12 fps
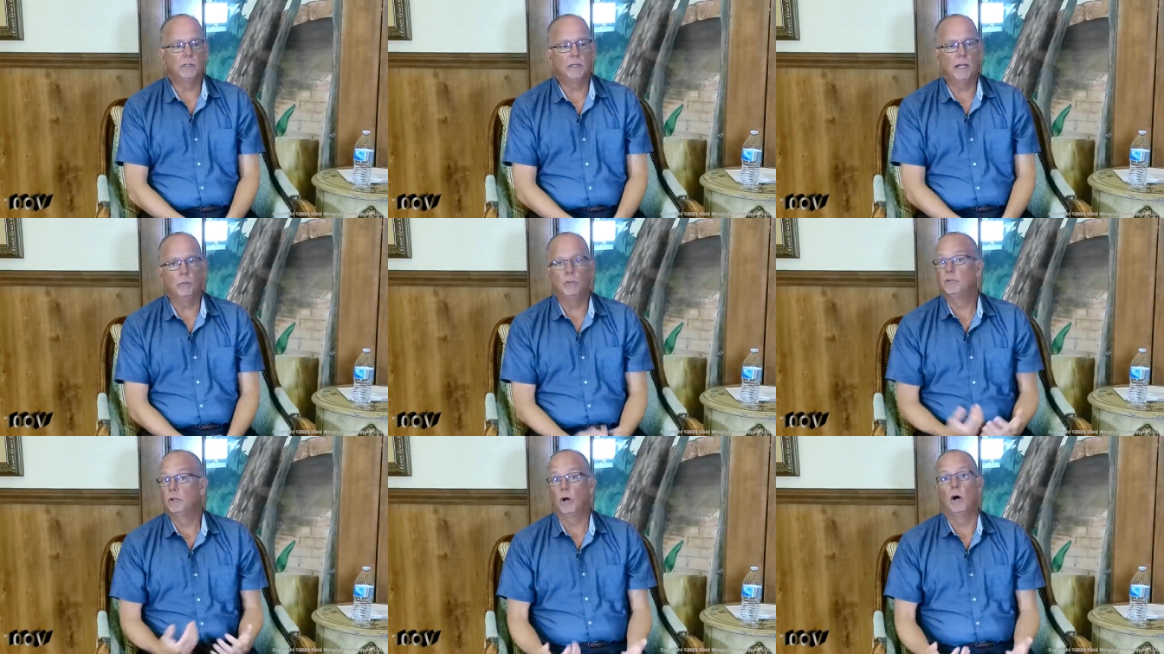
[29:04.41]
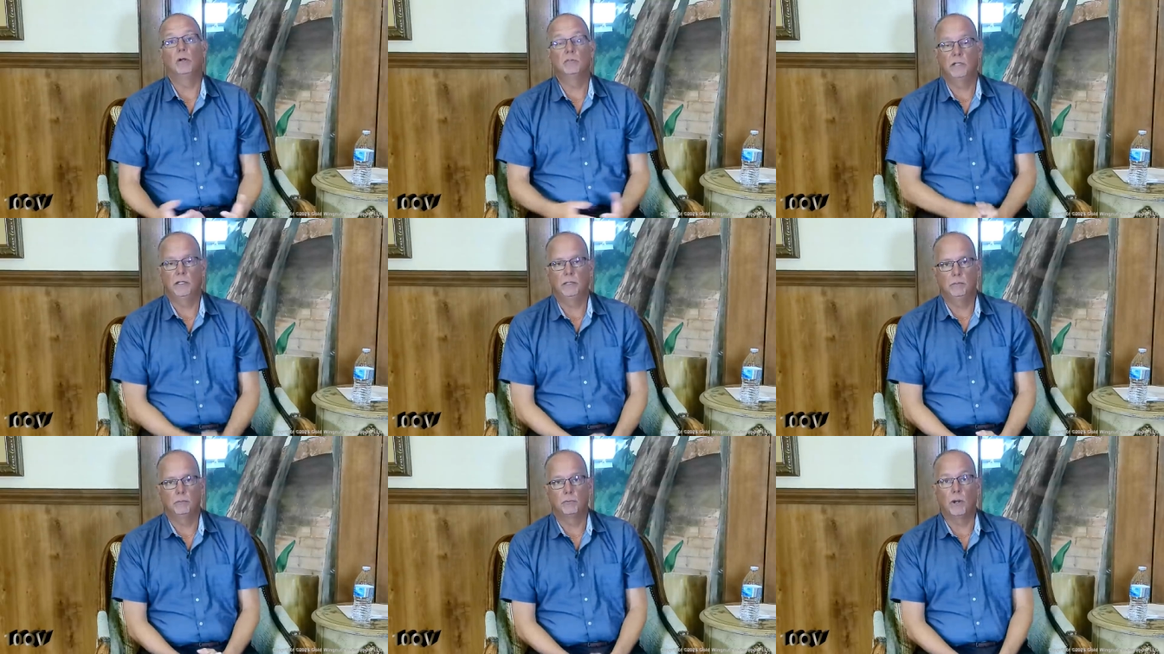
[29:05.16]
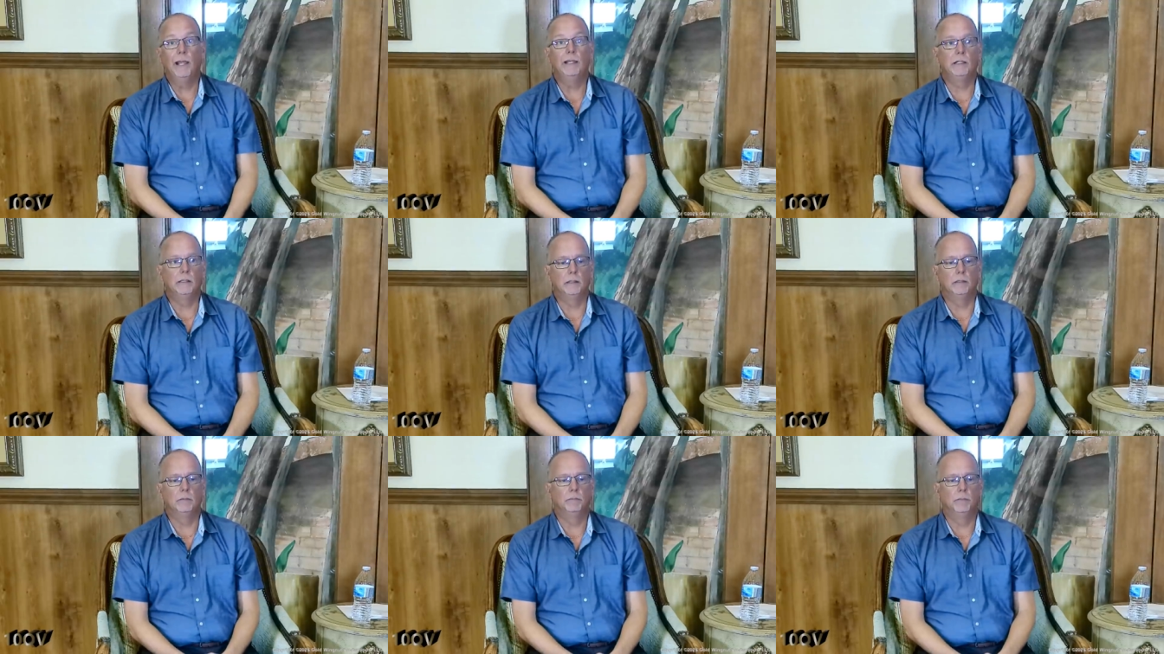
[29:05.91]
that we should all take pride
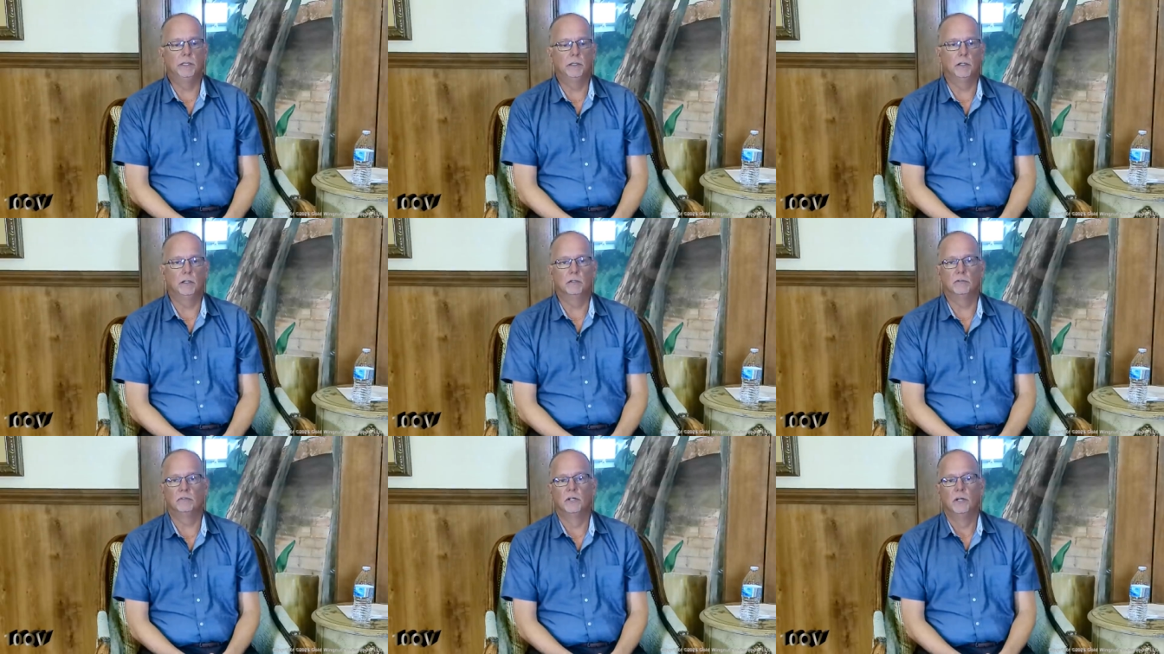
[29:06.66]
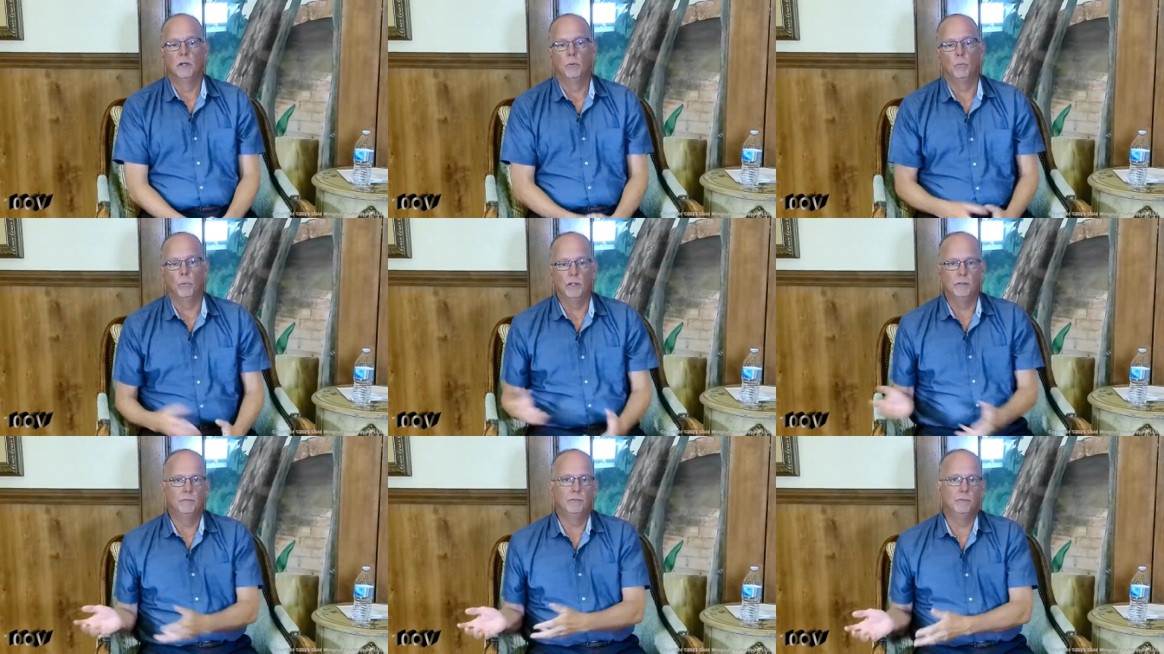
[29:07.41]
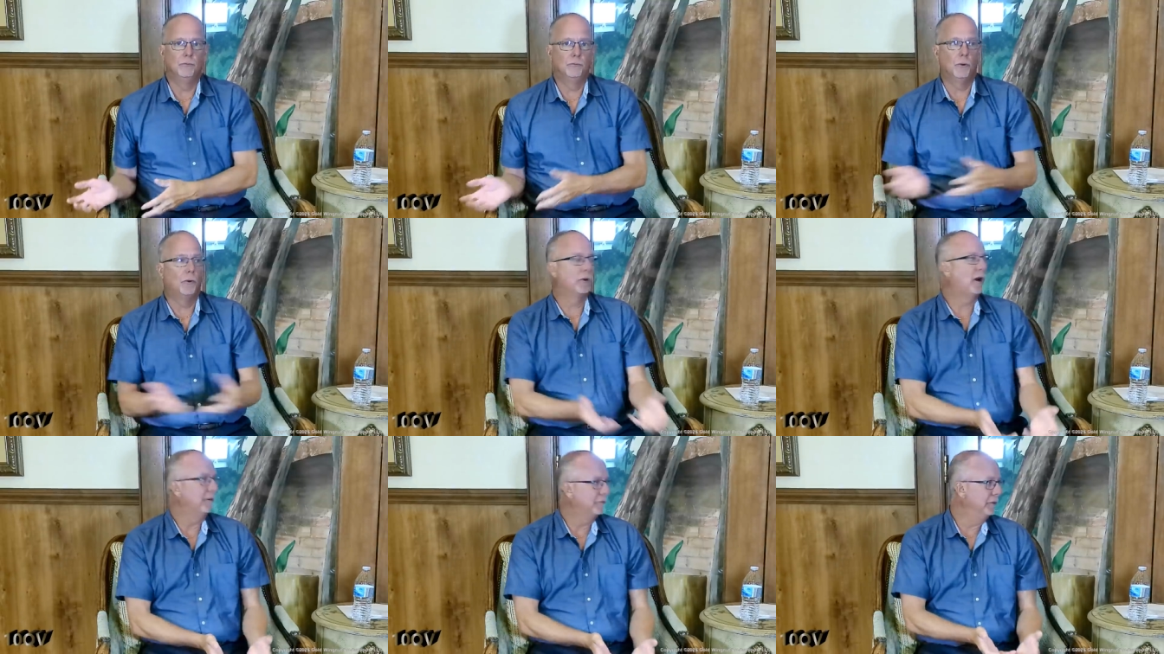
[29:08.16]
in, because when you show it
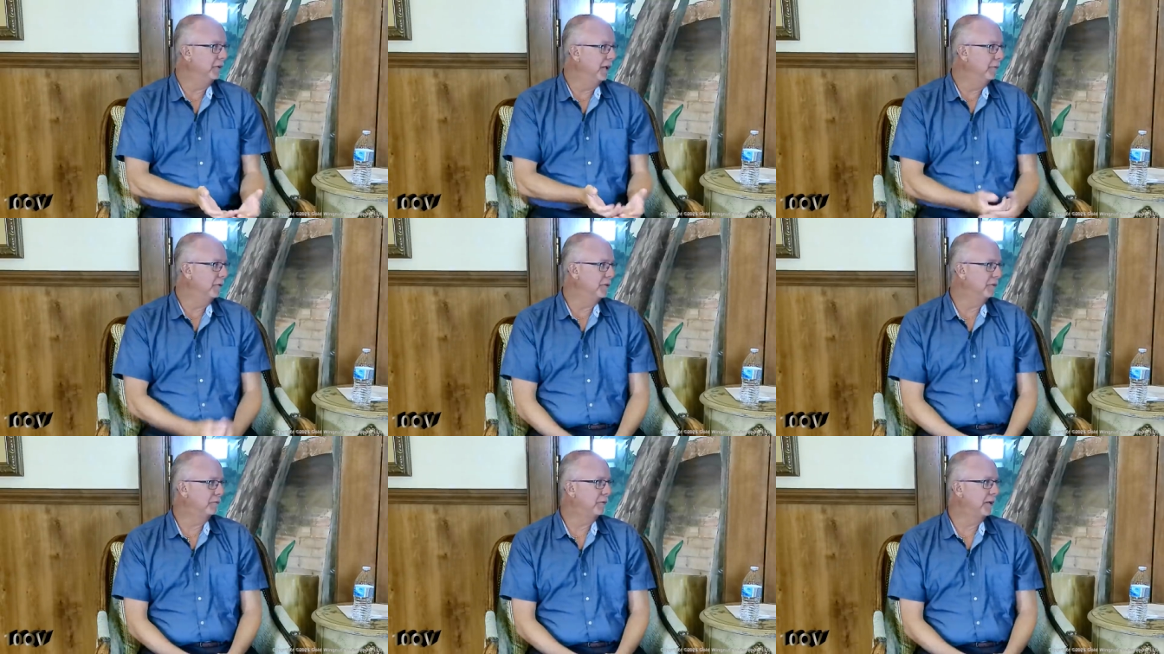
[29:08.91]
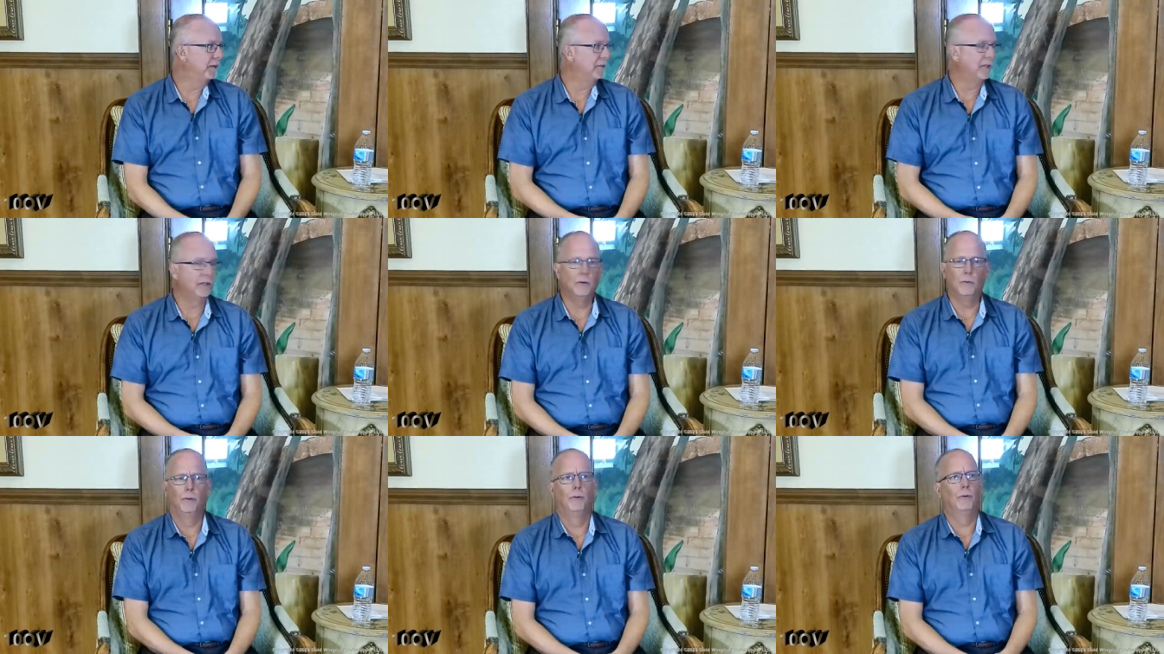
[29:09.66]
off to your neighbors and friends, they go,